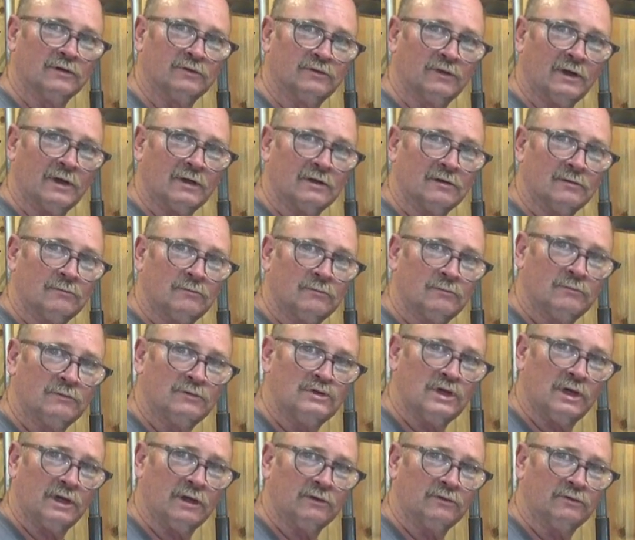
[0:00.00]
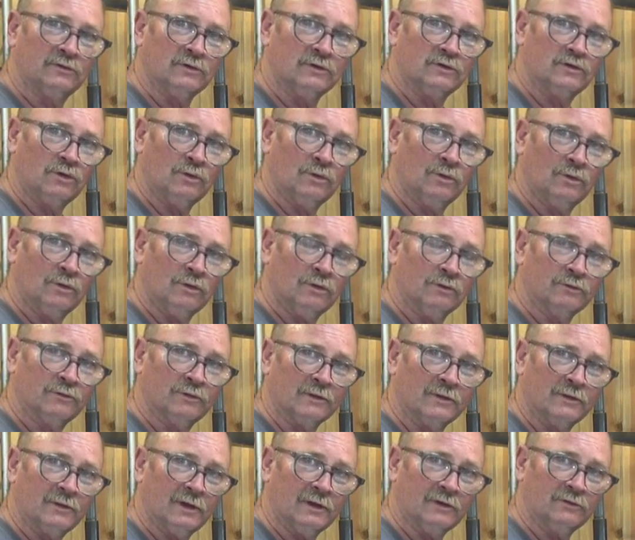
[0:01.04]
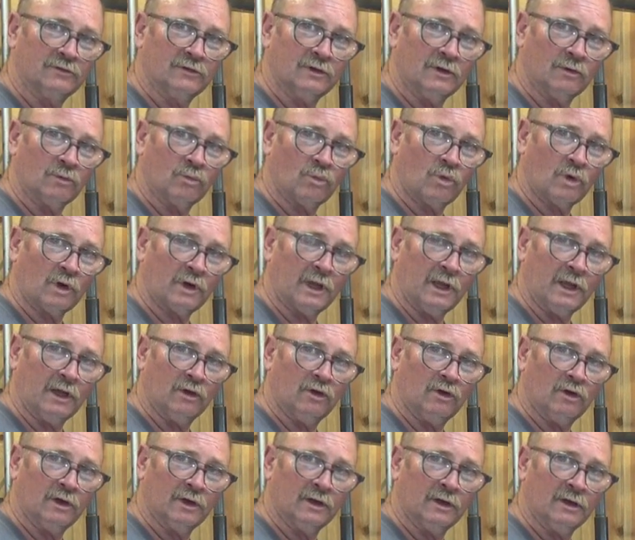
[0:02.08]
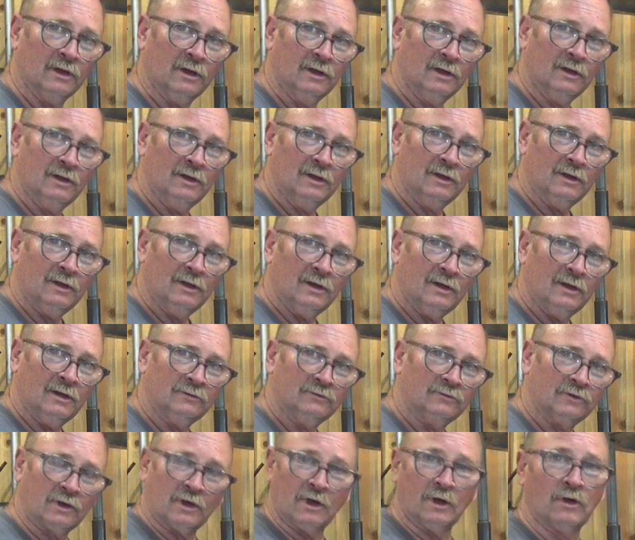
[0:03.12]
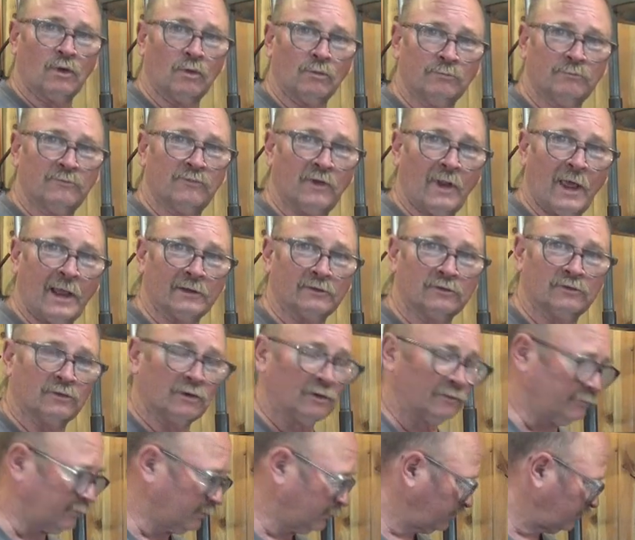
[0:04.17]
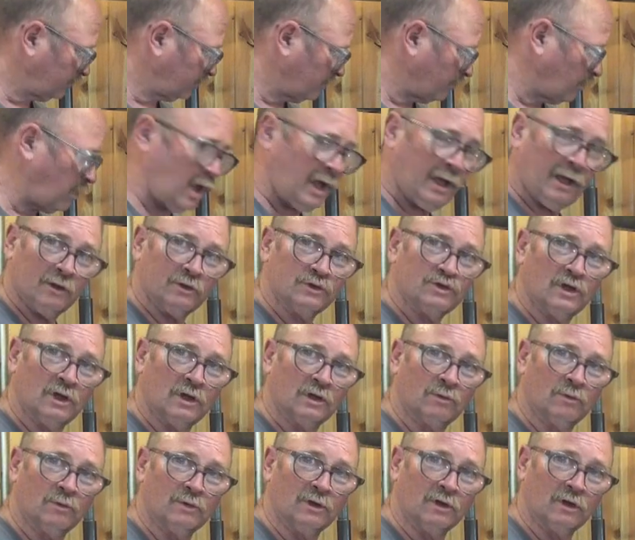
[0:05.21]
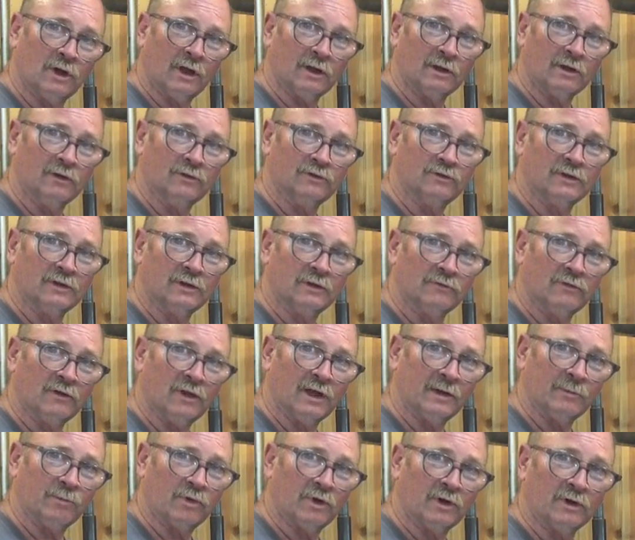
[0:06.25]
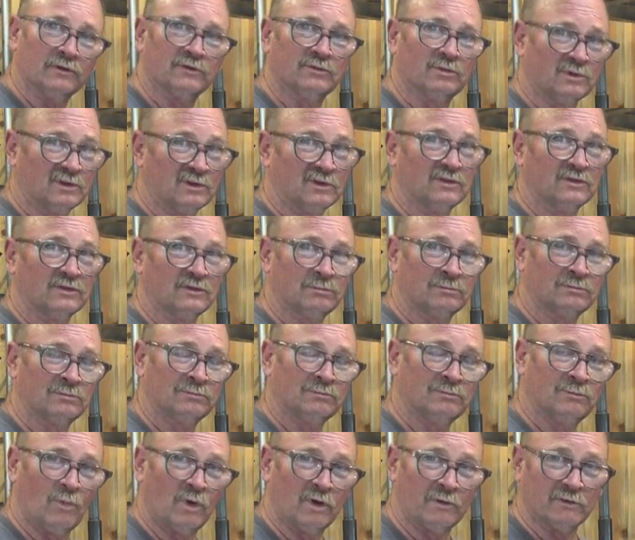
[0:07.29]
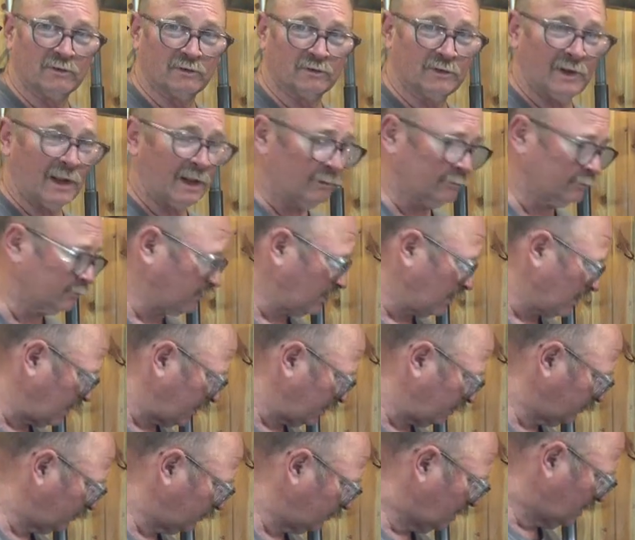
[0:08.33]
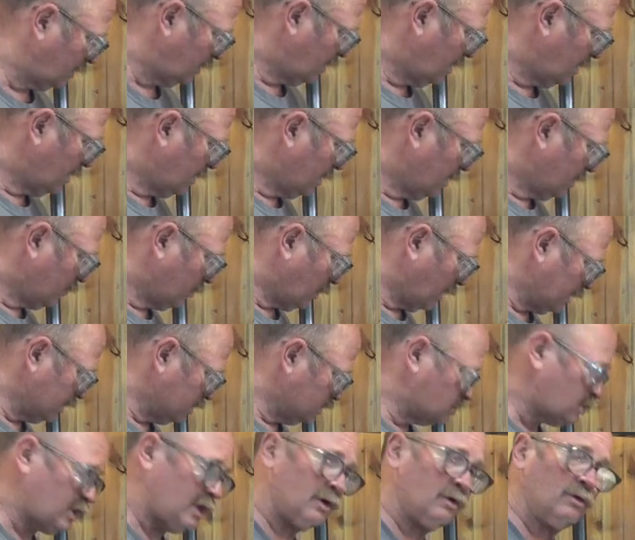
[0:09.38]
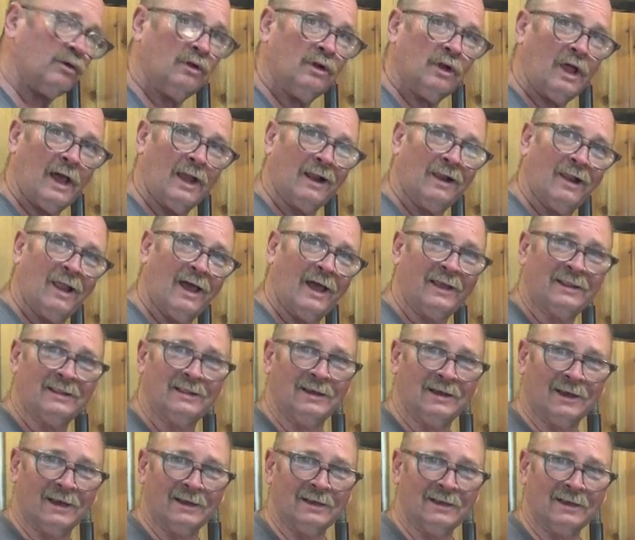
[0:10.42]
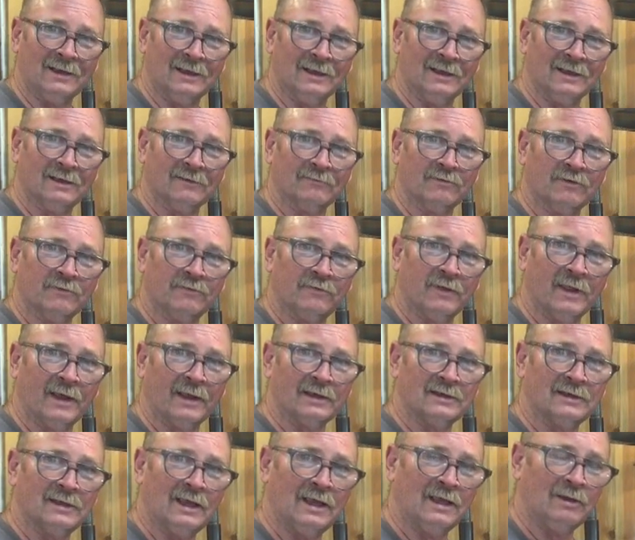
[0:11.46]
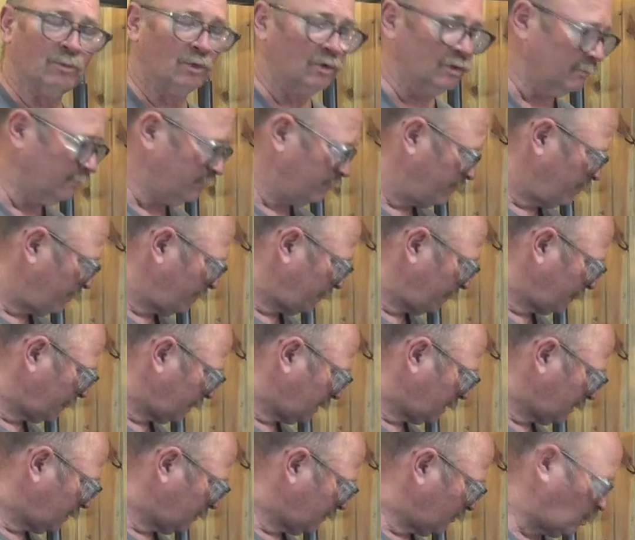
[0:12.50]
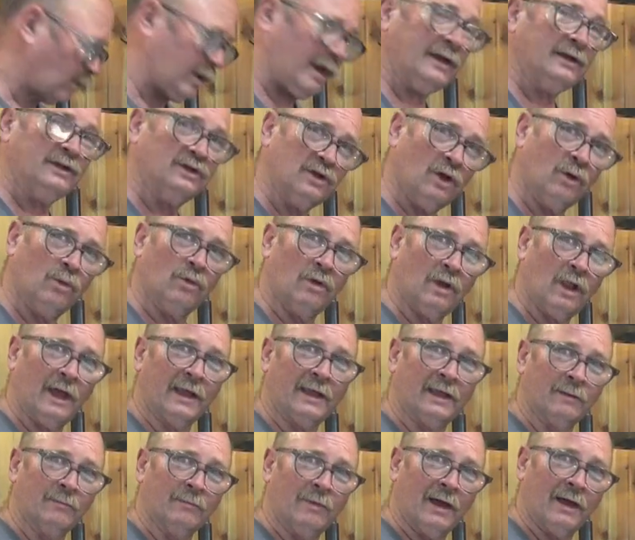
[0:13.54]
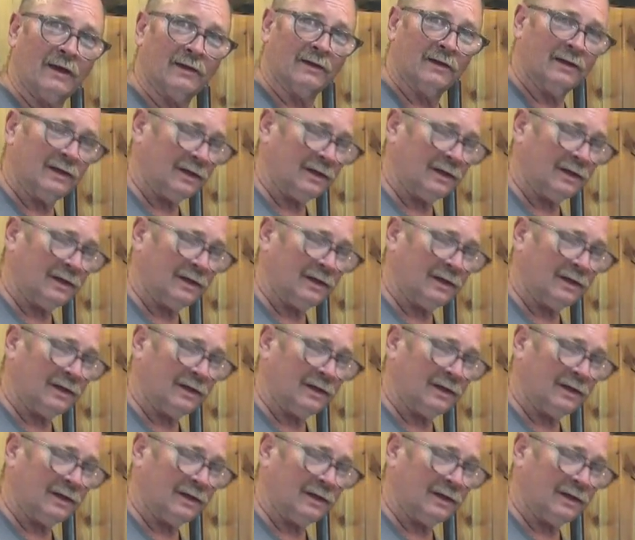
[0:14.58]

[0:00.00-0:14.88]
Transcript: to set jigs and tools and things that you're working on. It's a good flat surface to pile junk when you're not using the fly press, which is one of its downsides. But in general, I like the idea of the flat table. What I don't like about